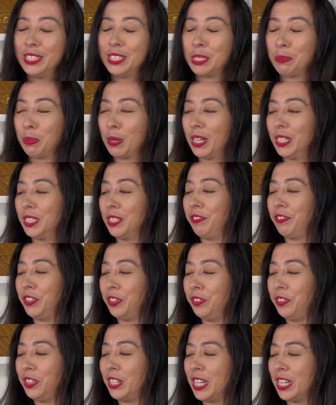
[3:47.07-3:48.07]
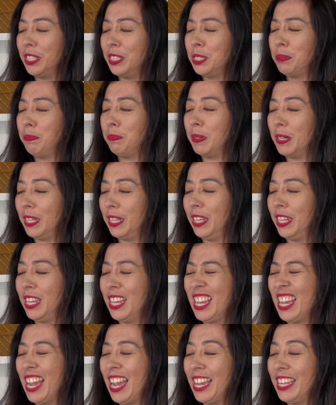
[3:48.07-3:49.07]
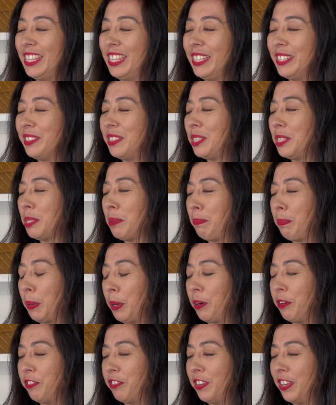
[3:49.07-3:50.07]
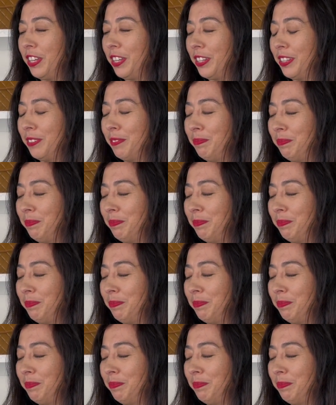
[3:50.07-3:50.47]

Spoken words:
surprise a few of you guys, but I think it's the perfect